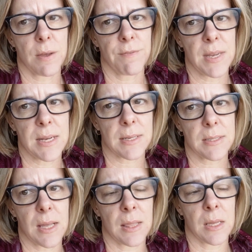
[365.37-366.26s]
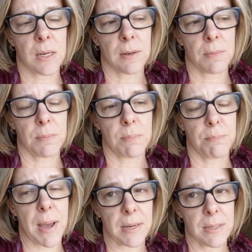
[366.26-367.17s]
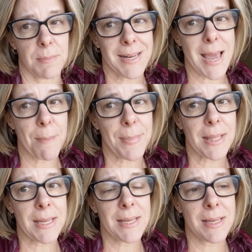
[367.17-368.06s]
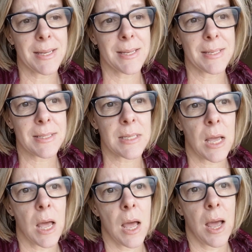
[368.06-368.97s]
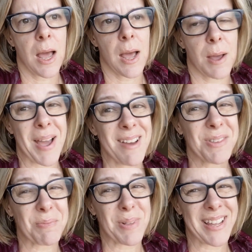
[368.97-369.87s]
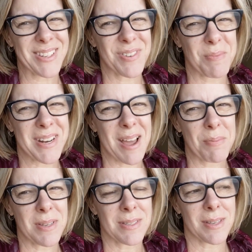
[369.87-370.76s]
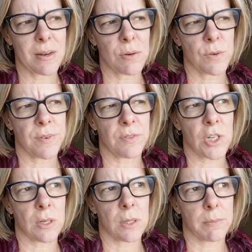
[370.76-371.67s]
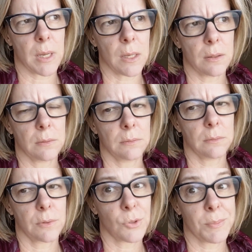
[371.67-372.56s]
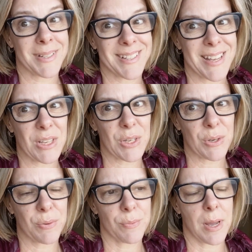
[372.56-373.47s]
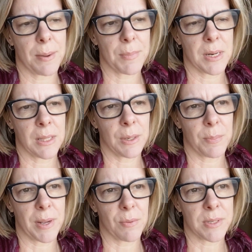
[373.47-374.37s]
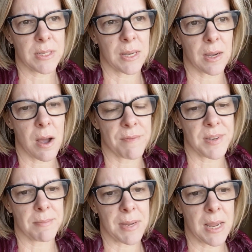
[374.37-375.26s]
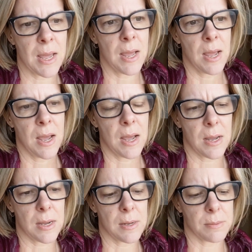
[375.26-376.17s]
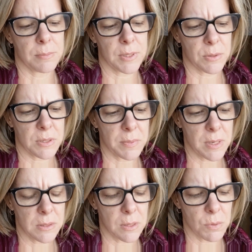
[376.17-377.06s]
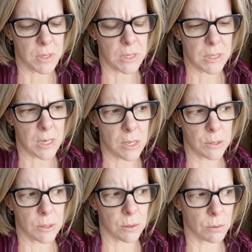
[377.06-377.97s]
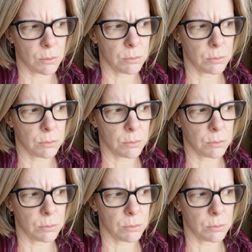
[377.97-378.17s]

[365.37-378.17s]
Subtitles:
Phoenix, and then back to Minneapolis. I have some plans for Minneapolis. I don't know if I've shared them yet, so I'm going to tell you in a little bit once I get coffee in me. There's something else I wanted to tell you.